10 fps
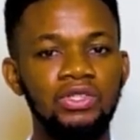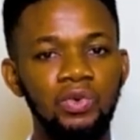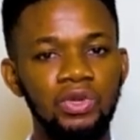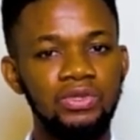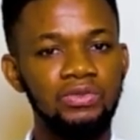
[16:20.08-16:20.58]
So
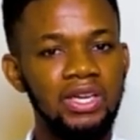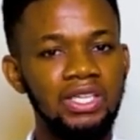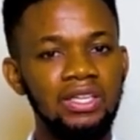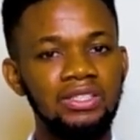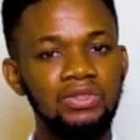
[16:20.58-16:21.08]
once you
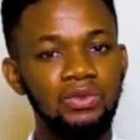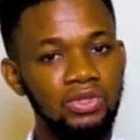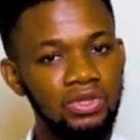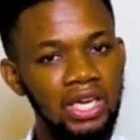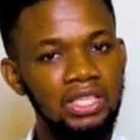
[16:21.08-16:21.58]
find out,
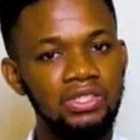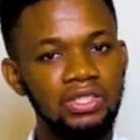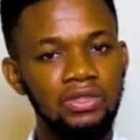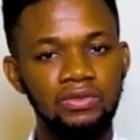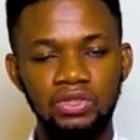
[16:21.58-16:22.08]
once you catch
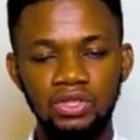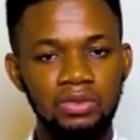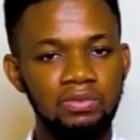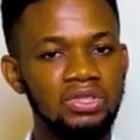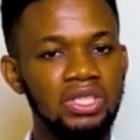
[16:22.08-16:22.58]
yourself,
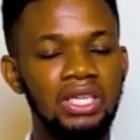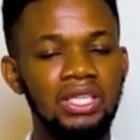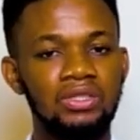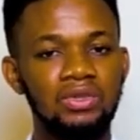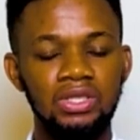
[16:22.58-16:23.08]
just put an
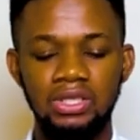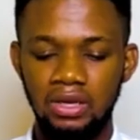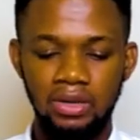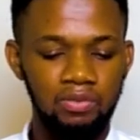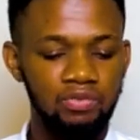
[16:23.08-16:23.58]
end to it
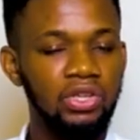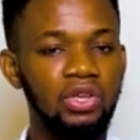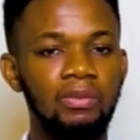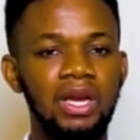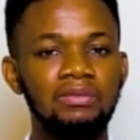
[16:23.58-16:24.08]
there. Bring
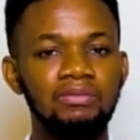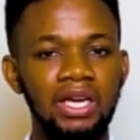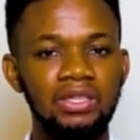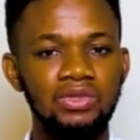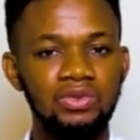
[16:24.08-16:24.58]
your mind
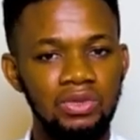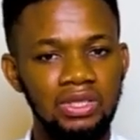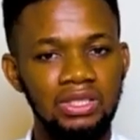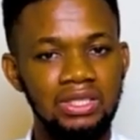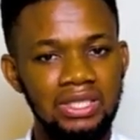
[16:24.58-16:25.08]
back to
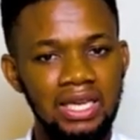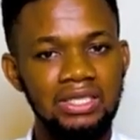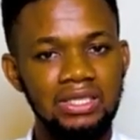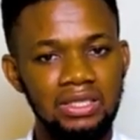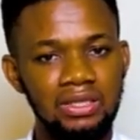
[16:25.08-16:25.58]
the
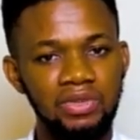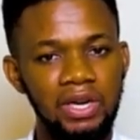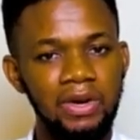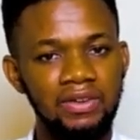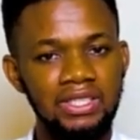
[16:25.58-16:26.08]
task, the
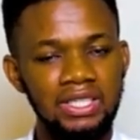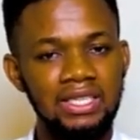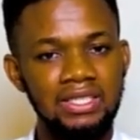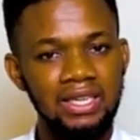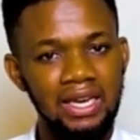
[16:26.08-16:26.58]
primary
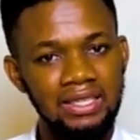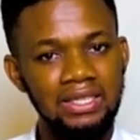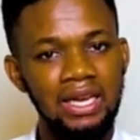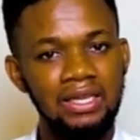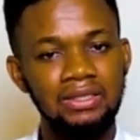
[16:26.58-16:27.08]
task at
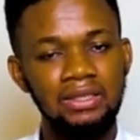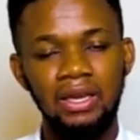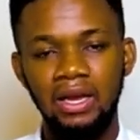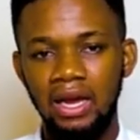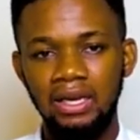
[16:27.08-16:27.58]
hand
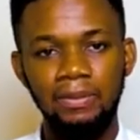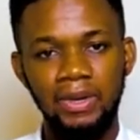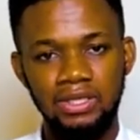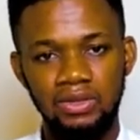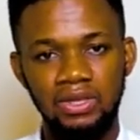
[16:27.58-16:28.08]
at that
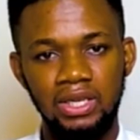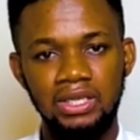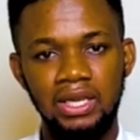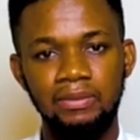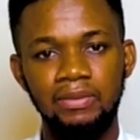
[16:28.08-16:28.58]
particular
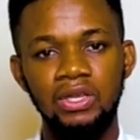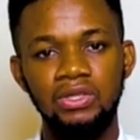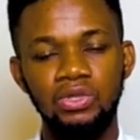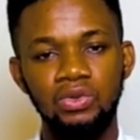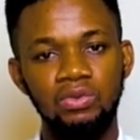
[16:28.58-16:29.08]
time.
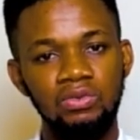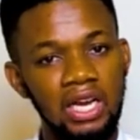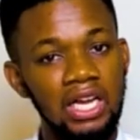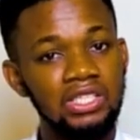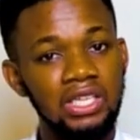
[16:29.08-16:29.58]
So
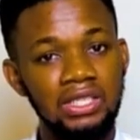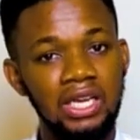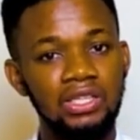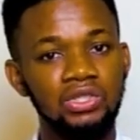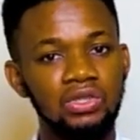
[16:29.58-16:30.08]
catch that
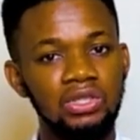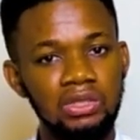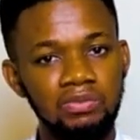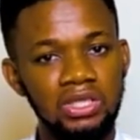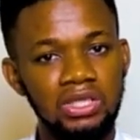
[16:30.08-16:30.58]
action,
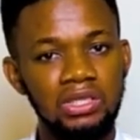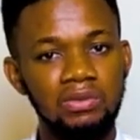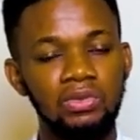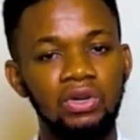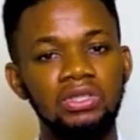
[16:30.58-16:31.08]
nip it in the
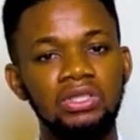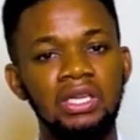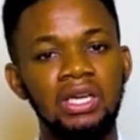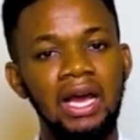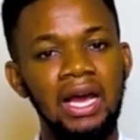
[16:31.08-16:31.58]
bud,
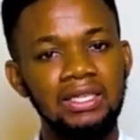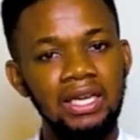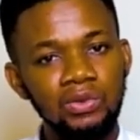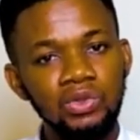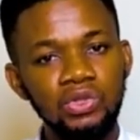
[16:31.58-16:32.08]
and
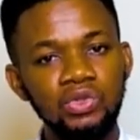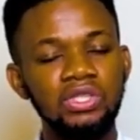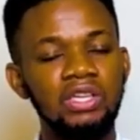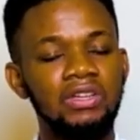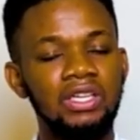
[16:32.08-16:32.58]
that would also
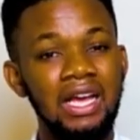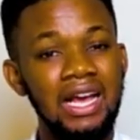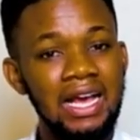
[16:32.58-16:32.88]
serve